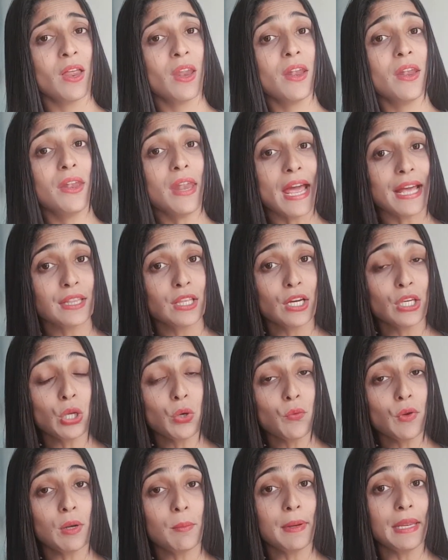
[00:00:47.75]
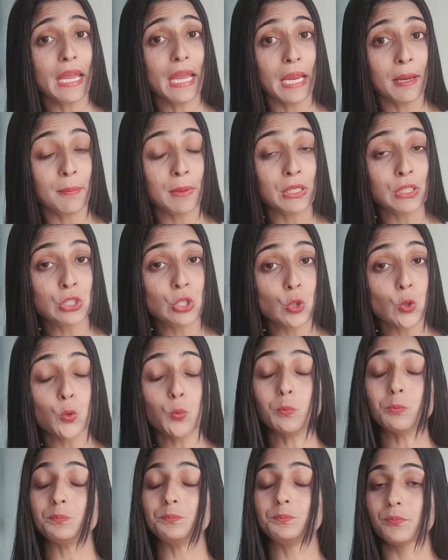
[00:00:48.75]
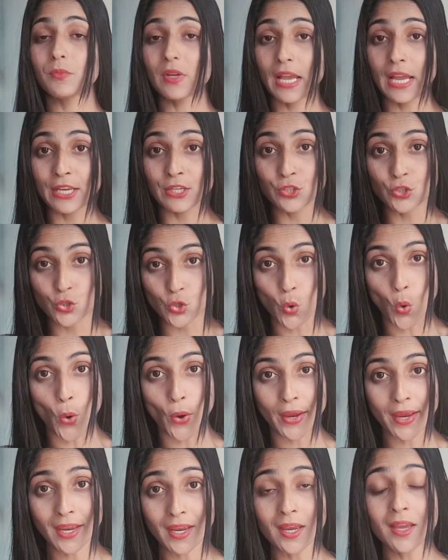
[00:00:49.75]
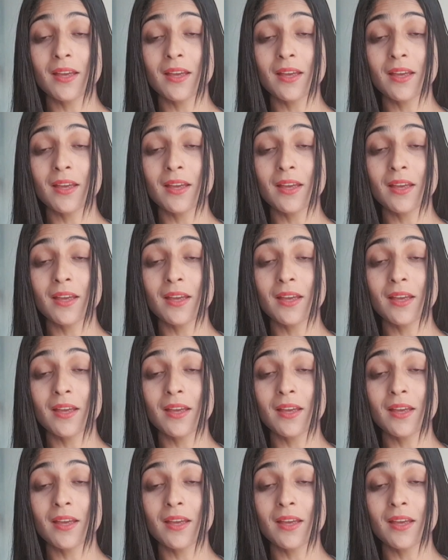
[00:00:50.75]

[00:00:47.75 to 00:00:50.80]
neither you will be able to enjoy